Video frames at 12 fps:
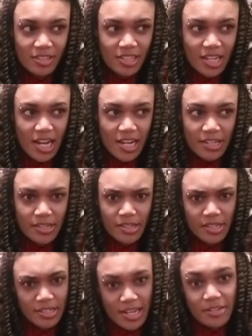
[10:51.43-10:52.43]
I
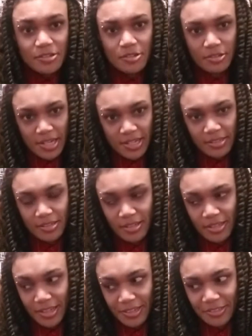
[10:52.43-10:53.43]
intend to attend
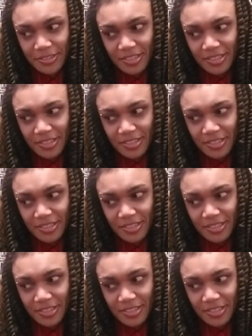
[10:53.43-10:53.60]
again.